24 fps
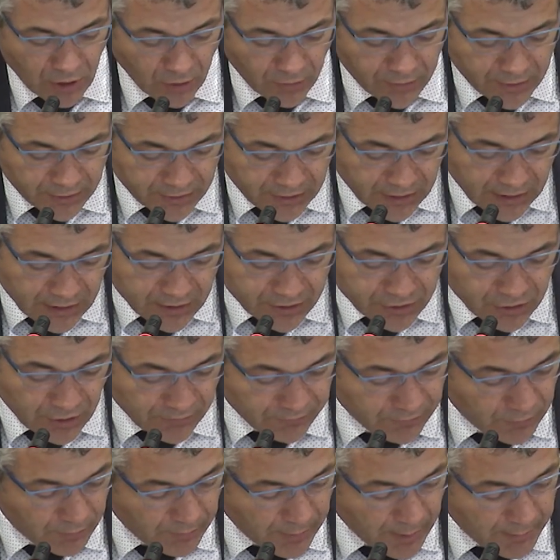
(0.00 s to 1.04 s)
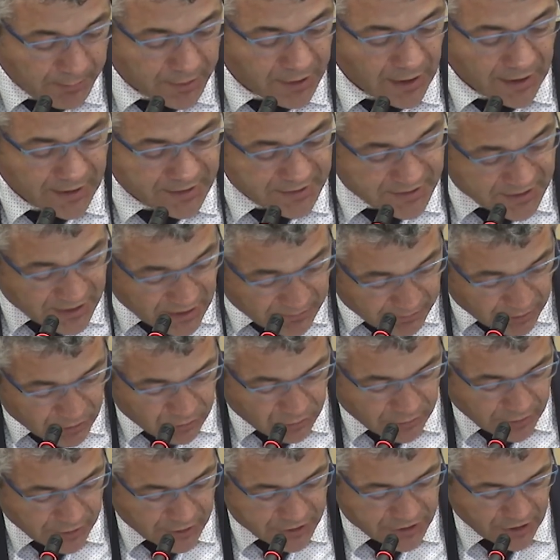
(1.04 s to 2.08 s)
other tiers of government and civic
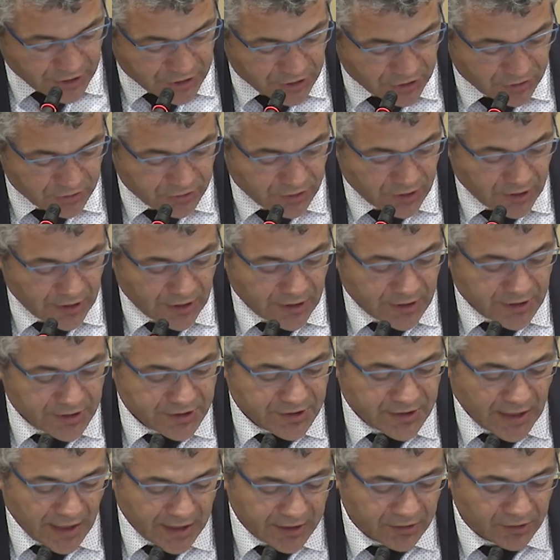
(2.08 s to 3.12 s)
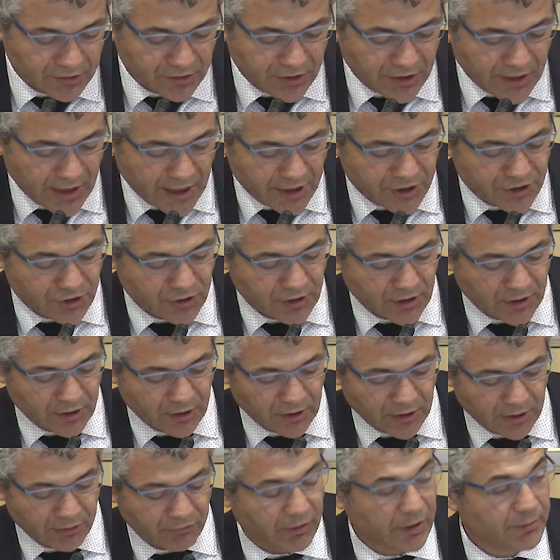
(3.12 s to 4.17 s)
organization signed the National
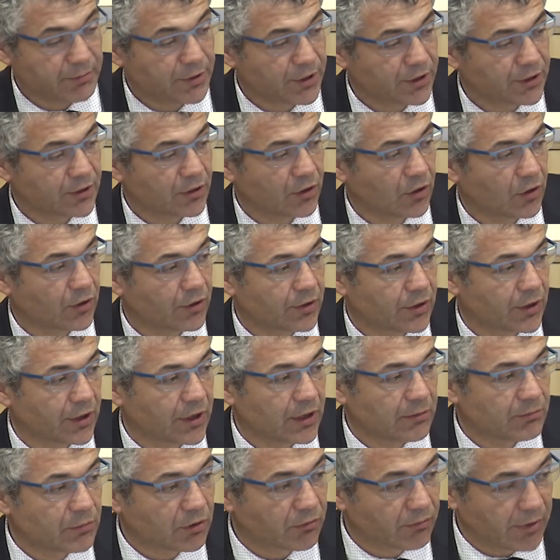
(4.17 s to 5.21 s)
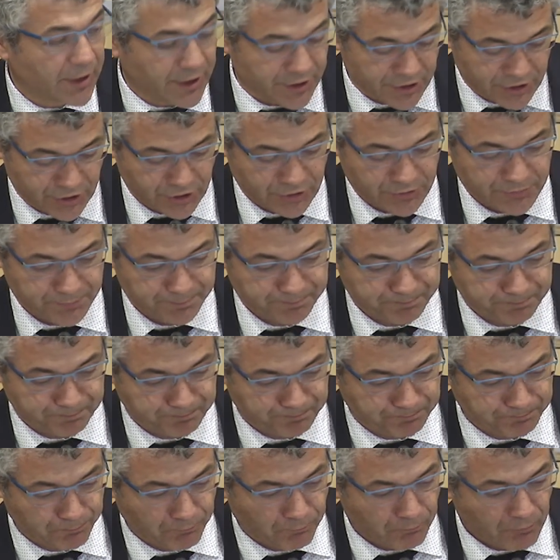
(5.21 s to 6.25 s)
Agreement on Immigration.
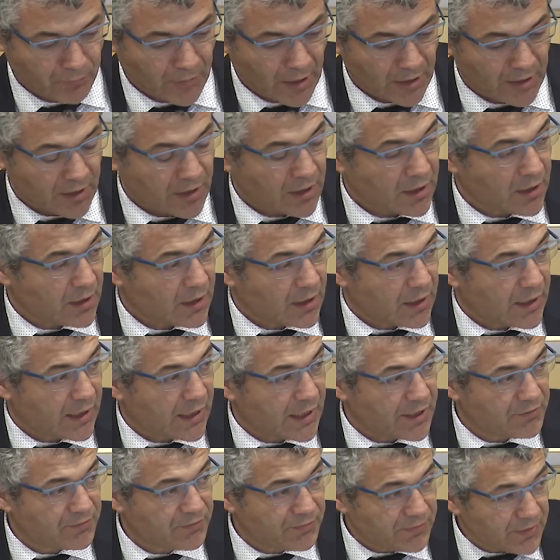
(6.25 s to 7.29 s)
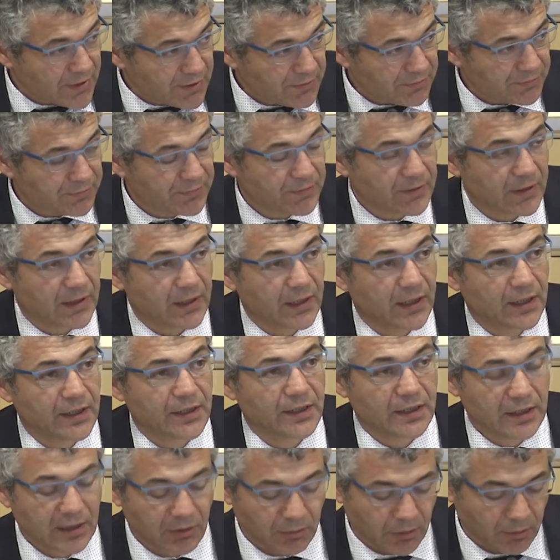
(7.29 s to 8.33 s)
And fifth
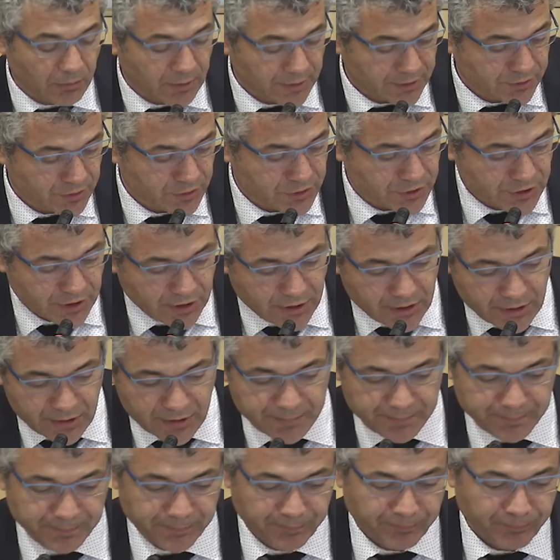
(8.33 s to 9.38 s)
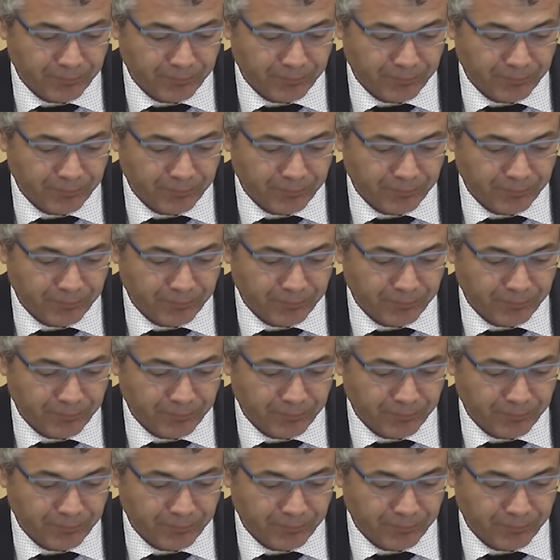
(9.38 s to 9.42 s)
idea we want to share